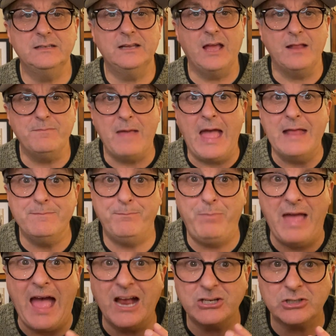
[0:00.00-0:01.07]
and and
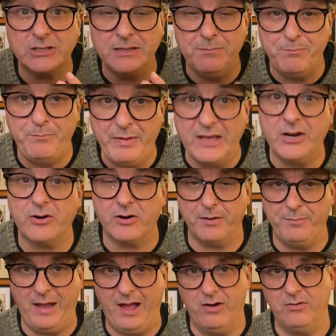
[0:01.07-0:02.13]
actually bitter
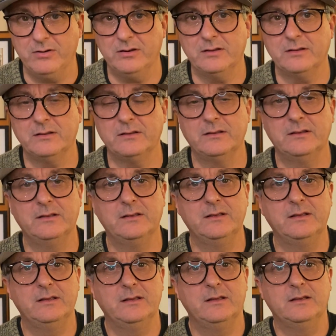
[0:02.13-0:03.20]
about
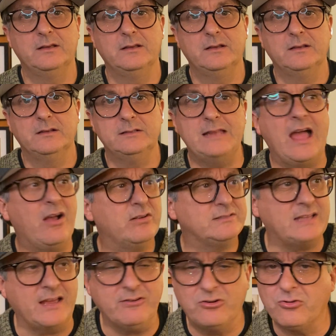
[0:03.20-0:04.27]
now as
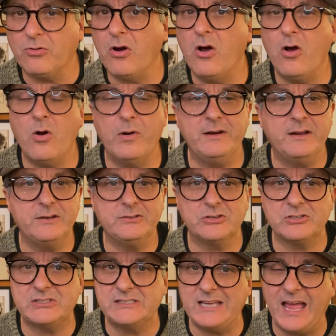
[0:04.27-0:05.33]
I grow and
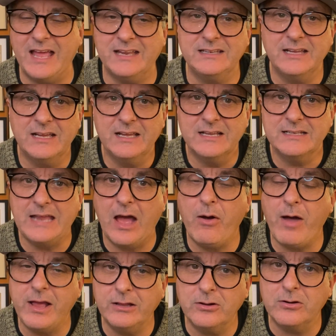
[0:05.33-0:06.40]
understand now
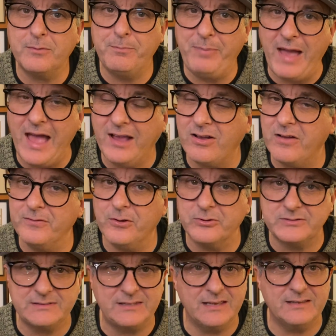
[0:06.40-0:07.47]
I look back on
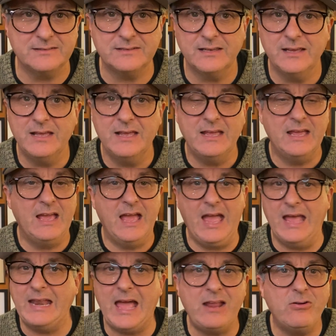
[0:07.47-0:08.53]
those things
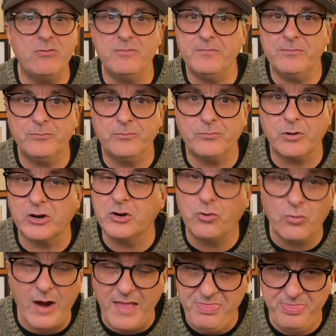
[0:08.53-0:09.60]
and I don't
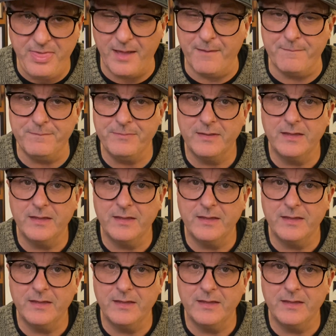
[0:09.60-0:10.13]
regret them